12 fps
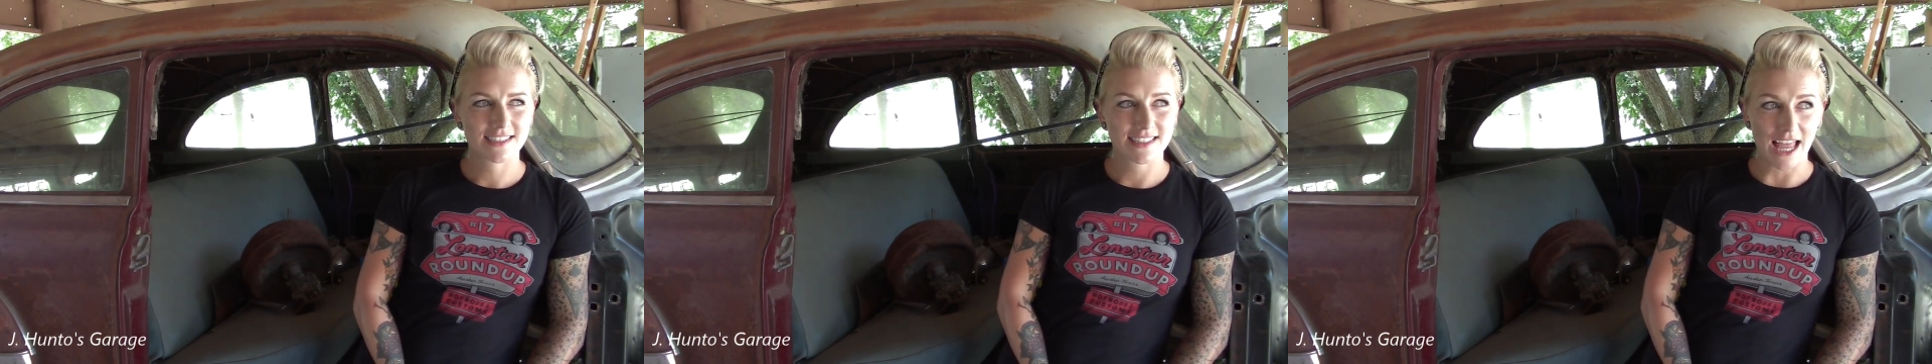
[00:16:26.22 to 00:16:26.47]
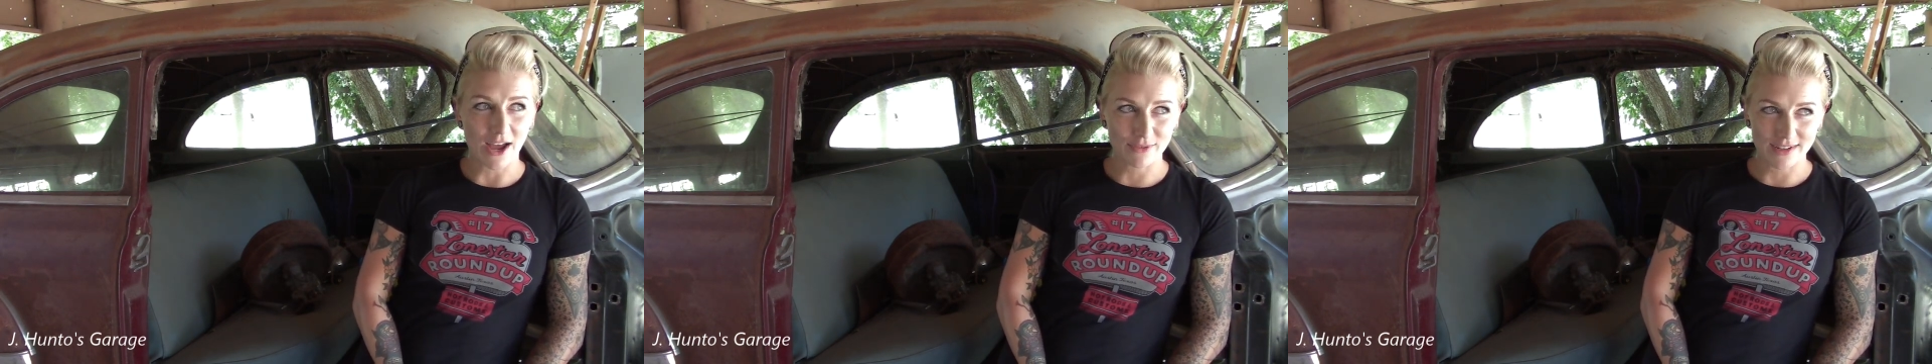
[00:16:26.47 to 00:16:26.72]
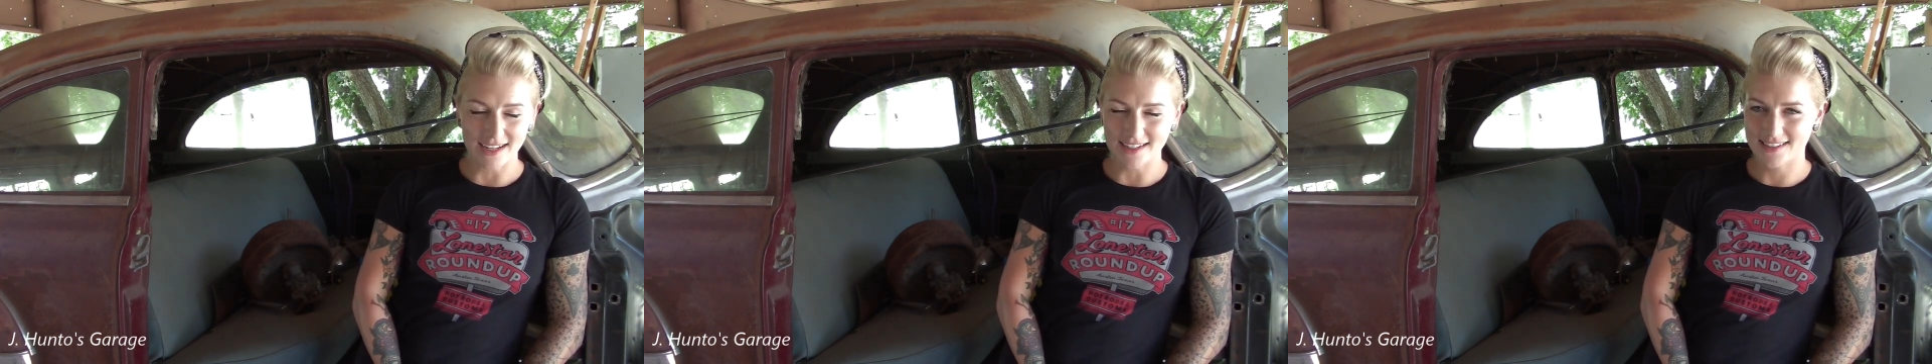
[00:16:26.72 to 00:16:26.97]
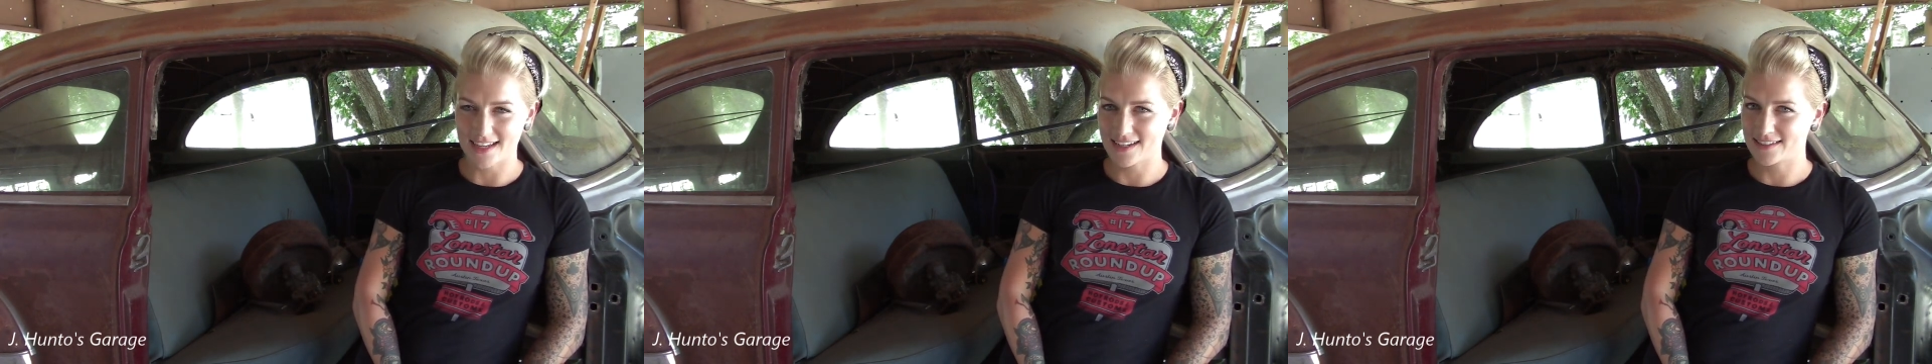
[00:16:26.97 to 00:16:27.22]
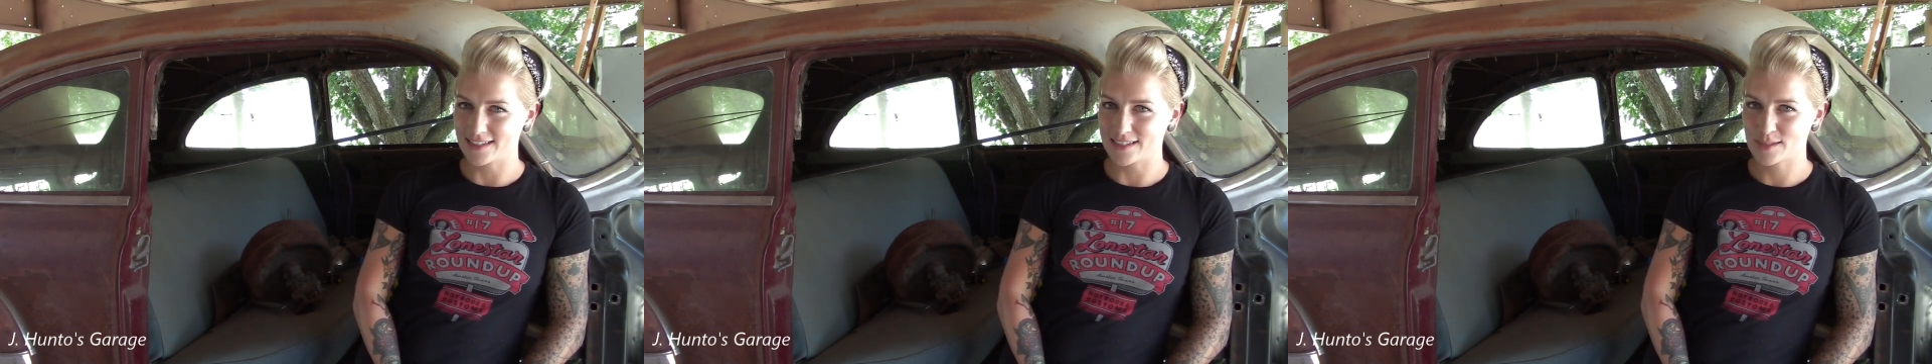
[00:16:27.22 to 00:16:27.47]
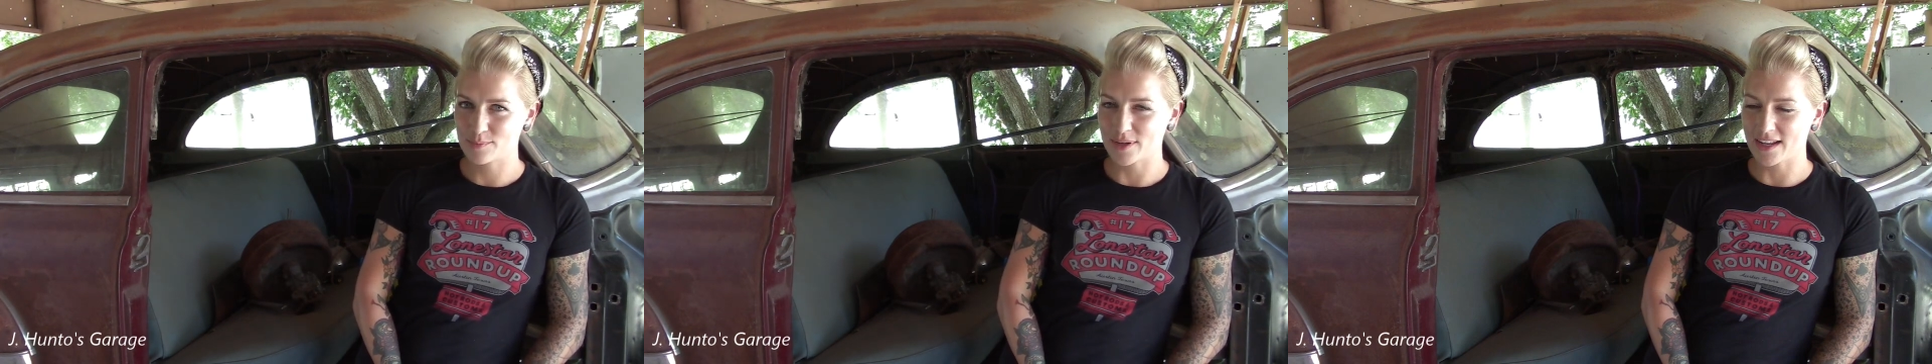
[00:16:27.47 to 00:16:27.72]
sounding
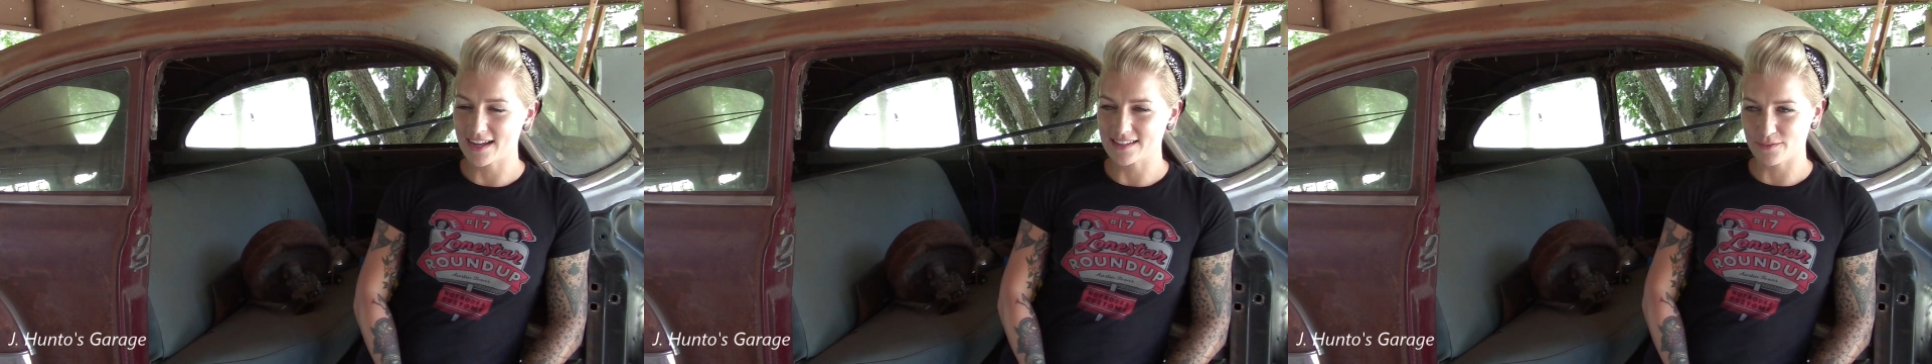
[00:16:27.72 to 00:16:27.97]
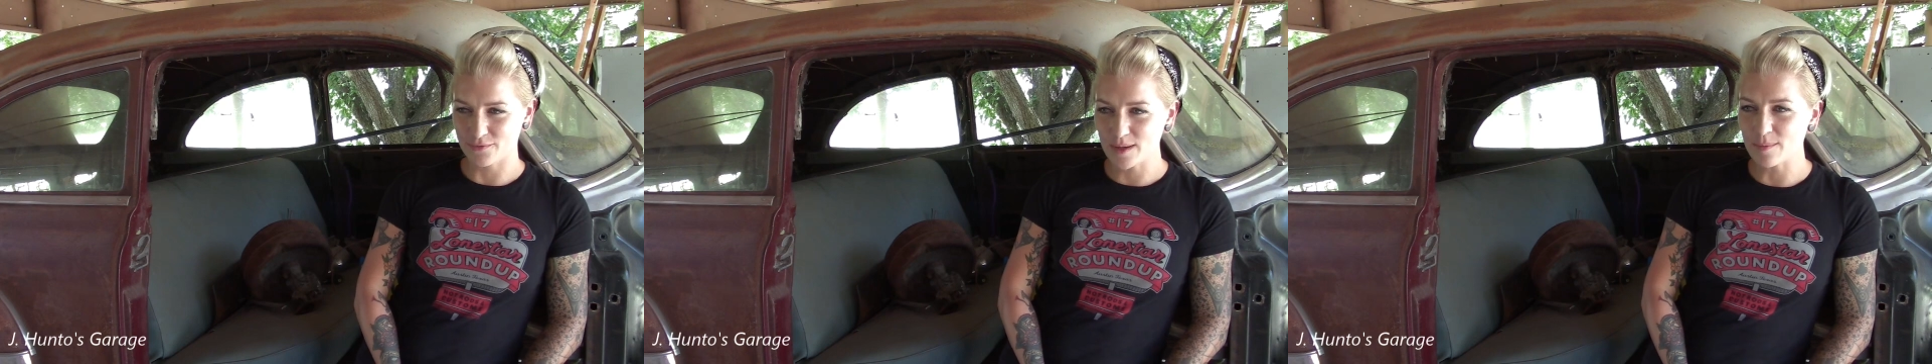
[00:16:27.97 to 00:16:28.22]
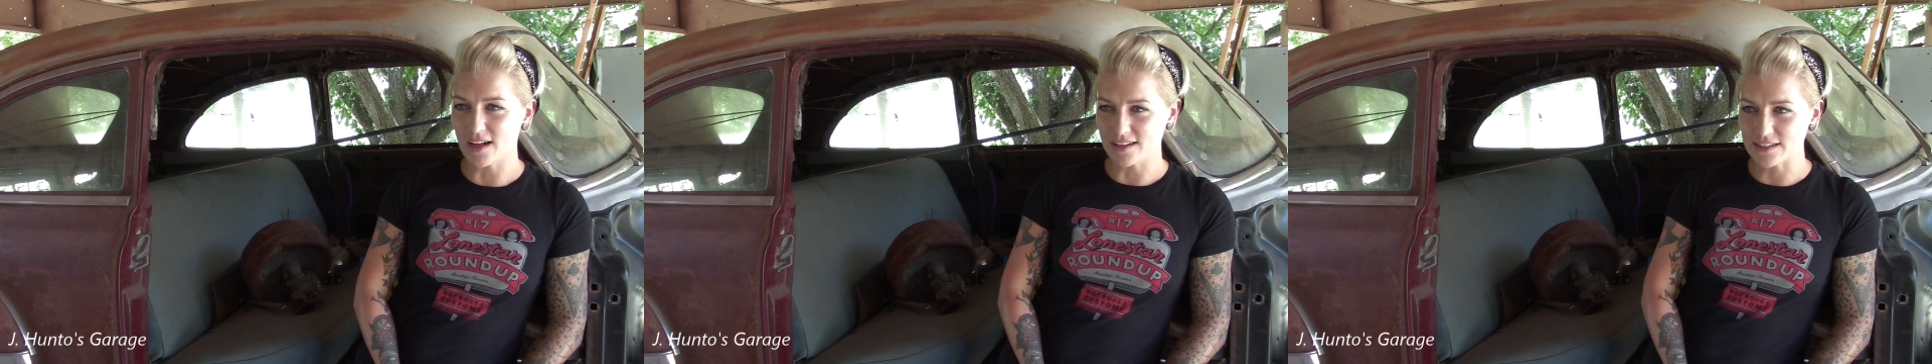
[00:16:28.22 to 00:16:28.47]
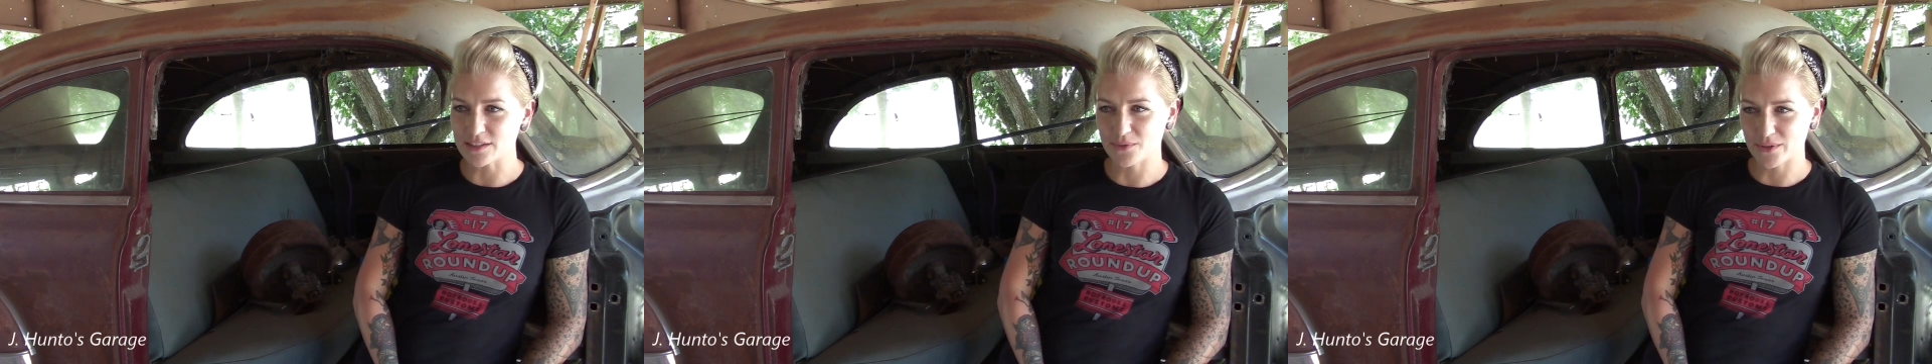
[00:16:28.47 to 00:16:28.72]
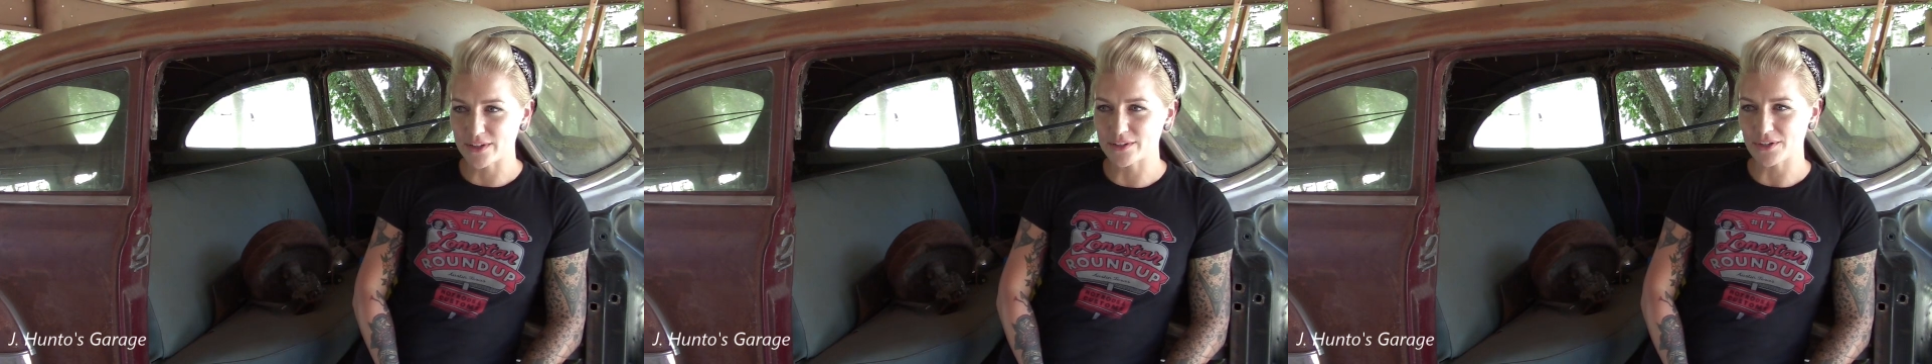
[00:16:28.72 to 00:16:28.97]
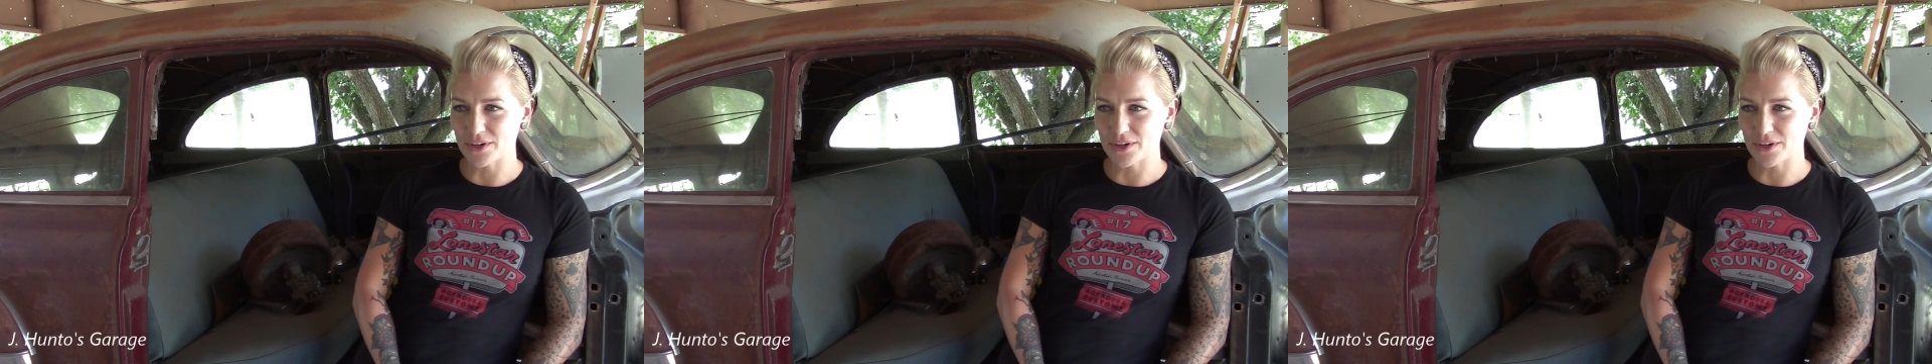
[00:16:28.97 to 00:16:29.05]
sexist, but as a female in this field,